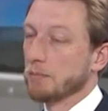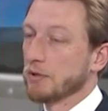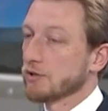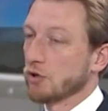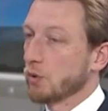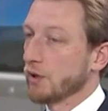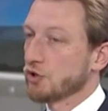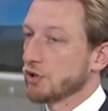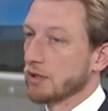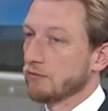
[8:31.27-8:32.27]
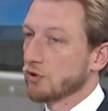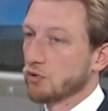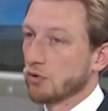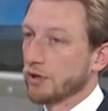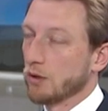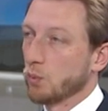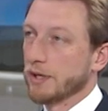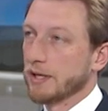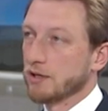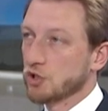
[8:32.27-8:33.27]
But there's no question, in Victoria, we
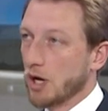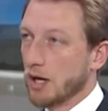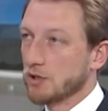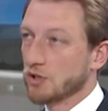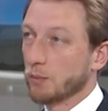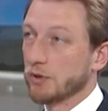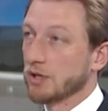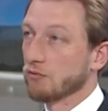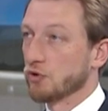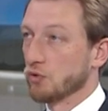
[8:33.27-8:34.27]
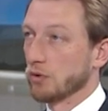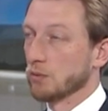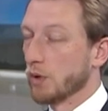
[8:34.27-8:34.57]
need change and we need renewal.